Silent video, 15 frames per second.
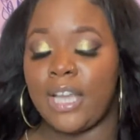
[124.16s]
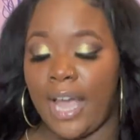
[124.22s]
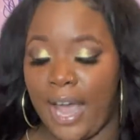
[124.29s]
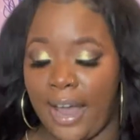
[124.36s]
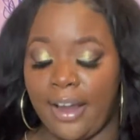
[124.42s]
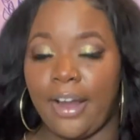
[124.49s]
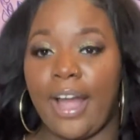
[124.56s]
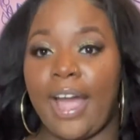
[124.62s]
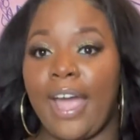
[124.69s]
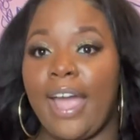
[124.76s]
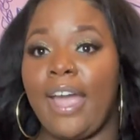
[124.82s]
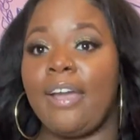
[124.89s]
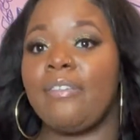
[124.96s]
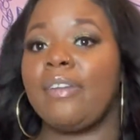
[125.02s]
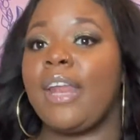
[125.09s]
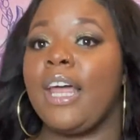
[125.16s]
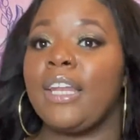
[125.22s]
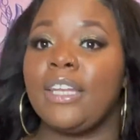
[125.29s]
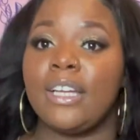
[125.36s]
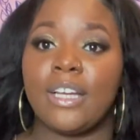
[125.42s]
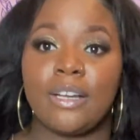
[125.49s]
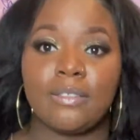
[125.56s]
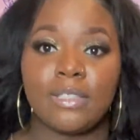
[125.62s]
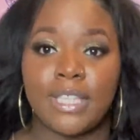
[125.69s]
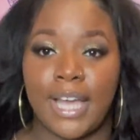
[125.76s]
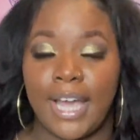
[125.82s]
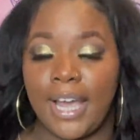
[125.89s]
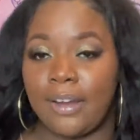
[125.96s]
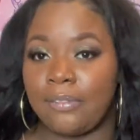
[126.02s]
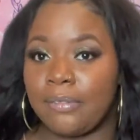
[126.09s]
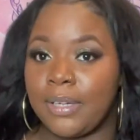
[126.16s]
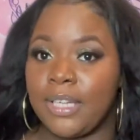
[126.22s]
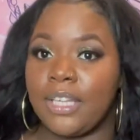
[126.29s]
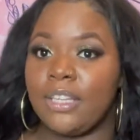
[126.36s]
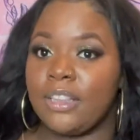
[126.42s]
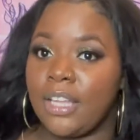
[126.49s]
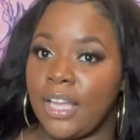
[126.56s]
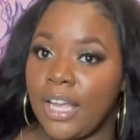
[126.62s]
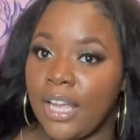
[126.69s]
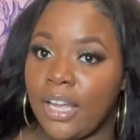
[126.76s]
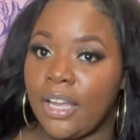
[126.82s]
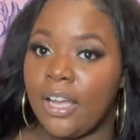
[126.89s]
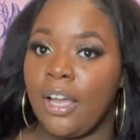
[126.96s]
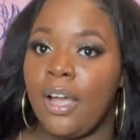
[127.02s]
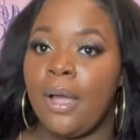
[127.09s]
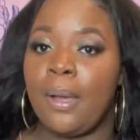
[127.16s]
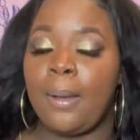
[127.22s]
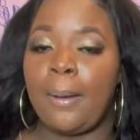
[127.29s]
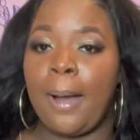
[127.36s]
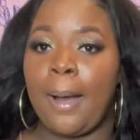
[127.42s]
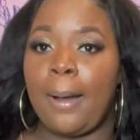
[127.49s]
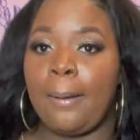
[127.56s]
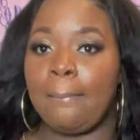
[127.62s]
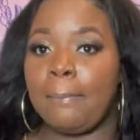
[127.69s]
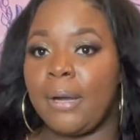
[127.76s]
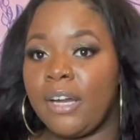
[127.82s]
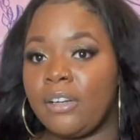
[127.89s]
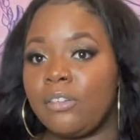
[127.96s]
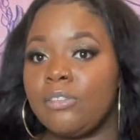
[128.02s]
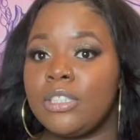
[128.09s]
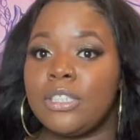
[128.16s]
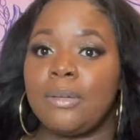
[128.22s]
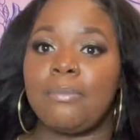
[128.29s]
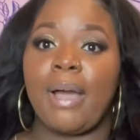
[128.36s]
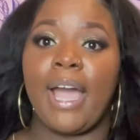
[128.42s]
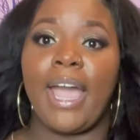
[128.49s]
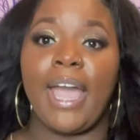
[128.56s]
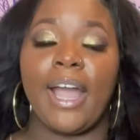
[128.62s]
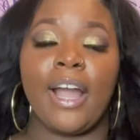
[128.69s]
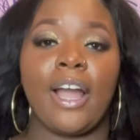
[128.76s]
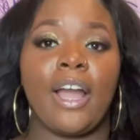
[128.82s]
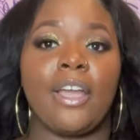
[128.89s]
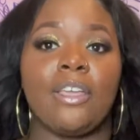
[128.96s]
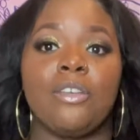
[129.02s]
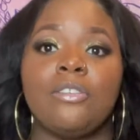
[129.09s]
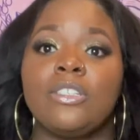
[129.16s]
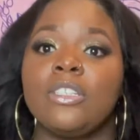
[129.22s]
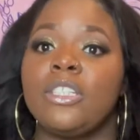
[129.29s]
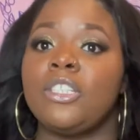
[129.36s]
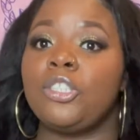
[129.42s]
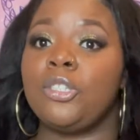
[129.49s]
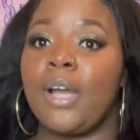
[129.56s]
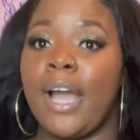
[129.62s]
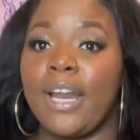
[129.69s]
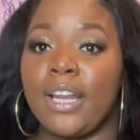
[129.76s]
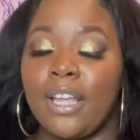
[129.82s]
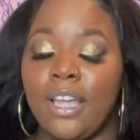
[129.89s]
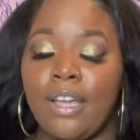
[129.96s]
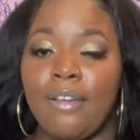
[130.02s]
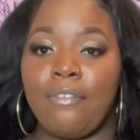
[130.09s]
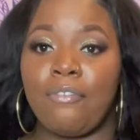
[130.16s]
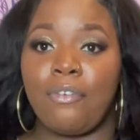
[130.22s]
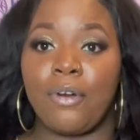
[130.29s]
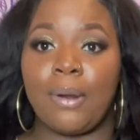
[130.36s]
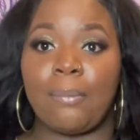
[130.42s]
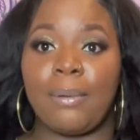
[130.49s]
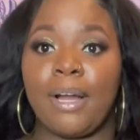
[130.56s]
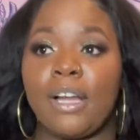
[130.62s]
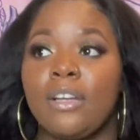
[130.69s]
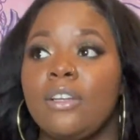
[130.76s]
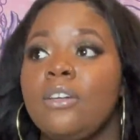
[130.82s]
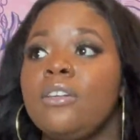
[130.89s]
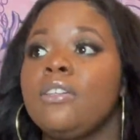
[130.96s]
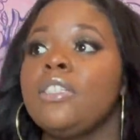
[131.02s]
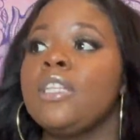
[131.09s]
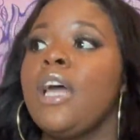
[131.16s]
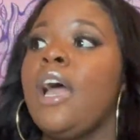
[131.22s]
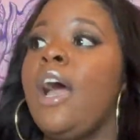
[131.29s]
hair I have, and I love to have really thick bundles in my hair. I usually try to get 4 bundles.